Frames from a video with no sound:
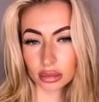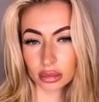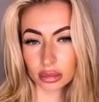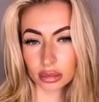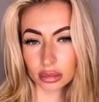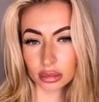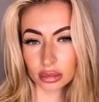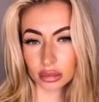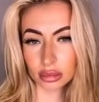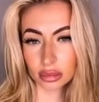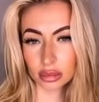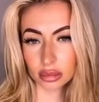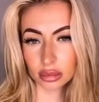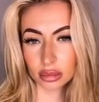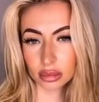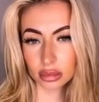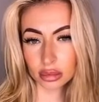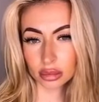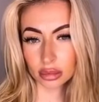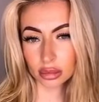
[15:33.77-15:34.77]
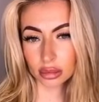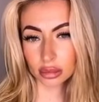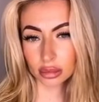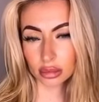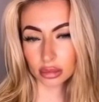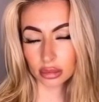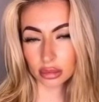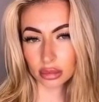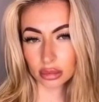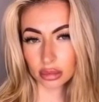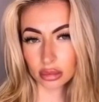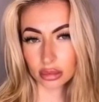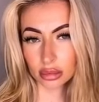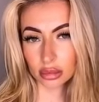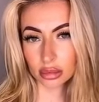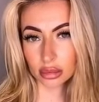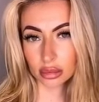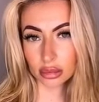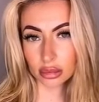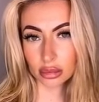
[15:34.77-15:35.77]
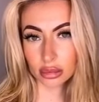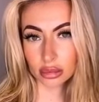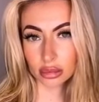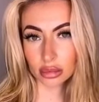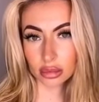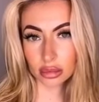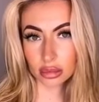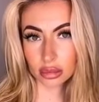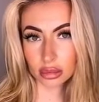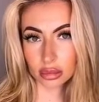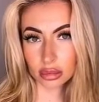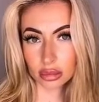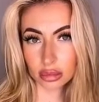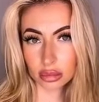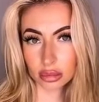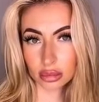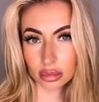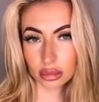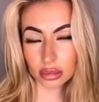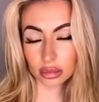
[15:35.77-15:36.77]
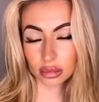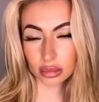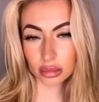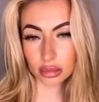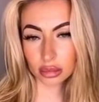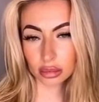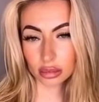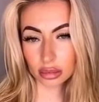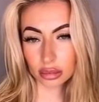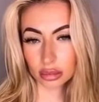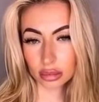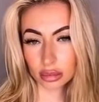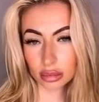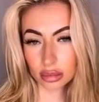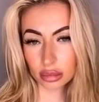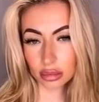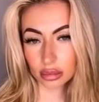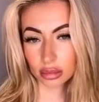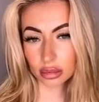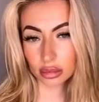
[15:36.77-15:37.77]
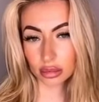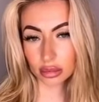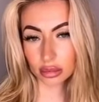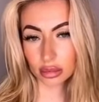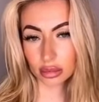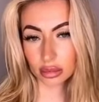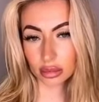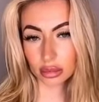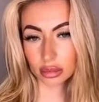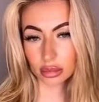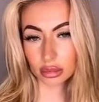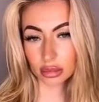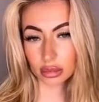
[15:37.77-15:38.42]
The person shown says nothing.